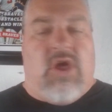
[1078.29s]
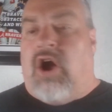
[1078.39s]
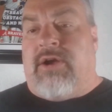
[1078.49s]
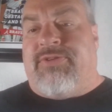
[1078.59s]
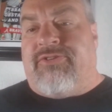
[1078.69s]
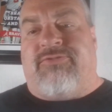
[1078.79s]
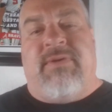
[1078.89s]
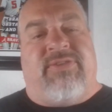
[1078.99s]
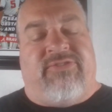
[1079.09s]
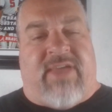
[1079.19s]
Arthur
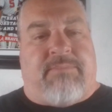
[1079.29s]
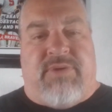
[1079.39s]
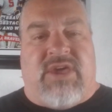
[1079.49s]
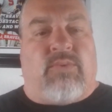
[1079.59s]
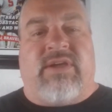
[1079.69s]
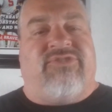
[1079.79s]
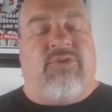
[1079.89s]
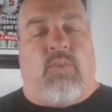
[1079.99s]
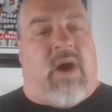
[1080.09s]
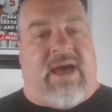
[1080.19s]
Smith is a big
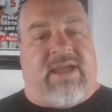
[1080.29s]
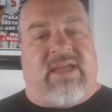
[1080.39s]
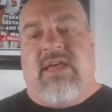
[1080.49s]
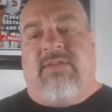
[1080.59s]
reason why